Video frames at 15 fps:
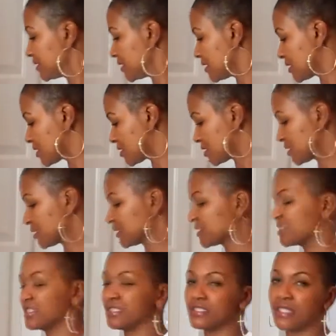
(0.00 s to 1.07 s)
it's just
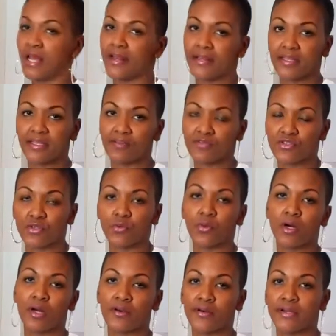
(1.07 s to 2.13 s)
delicious, and it gives your
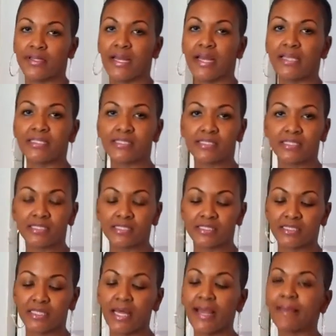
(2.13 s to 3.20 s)
water a nice
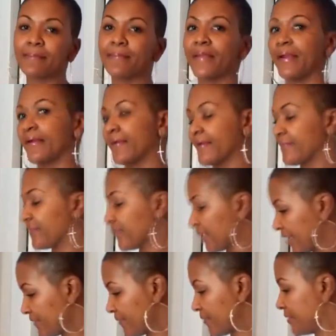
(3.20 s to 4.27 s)
slight berry
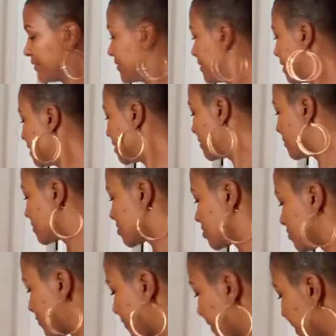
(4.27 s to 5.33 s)
flavor, which
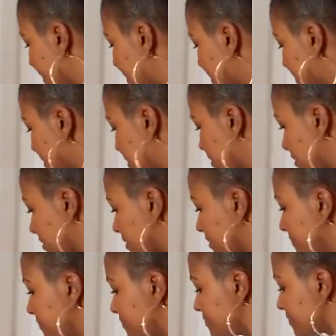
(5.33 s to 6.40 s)
is really delicious.
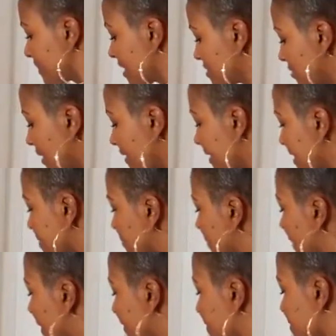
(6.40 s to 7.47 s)
So our next
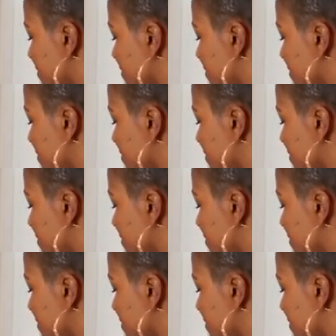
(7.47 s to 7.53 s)
water is